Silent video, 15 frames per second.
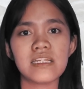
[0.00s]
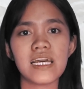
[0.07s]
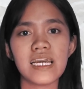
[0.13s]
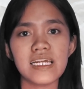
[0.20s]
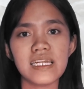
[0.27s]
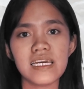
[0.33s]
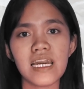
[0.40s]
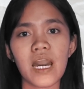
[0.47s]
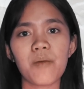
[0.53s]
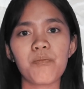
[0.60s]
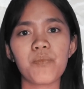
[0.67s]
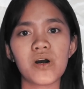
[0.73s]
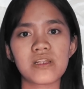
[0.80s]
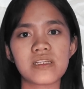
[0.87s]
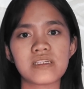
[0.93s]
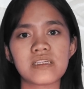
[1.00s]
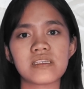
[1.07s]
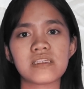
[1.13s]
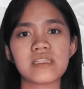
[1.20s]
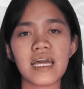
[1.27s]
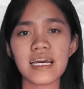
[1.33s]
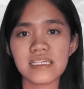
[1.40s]
any
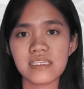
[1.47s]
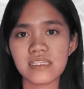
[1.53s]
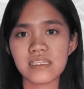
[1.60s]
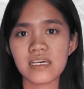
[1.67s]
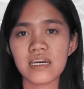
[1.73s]
hypothesis test,